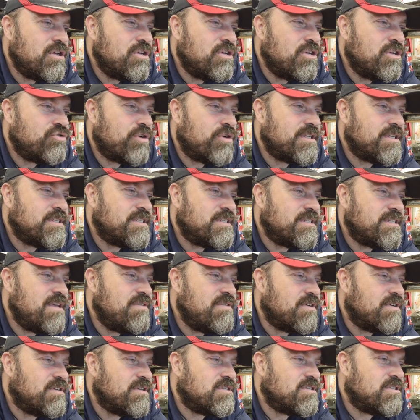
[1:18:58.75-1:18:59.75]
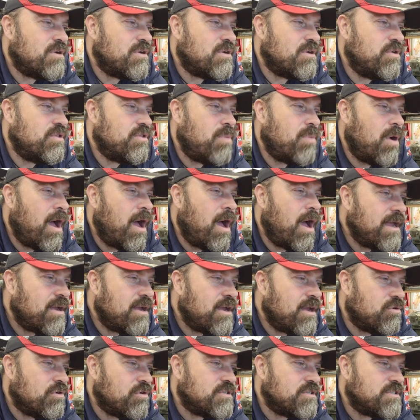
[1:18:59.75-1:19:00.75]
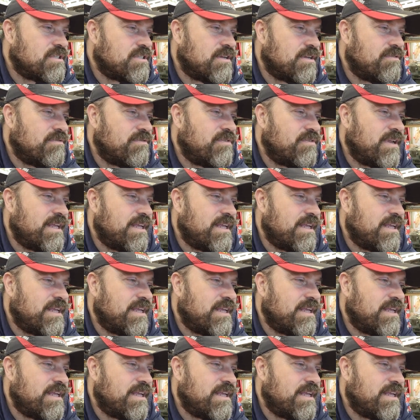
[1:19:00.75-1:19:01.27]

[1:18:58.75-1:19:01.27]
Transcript: transceivers with pie crust and filling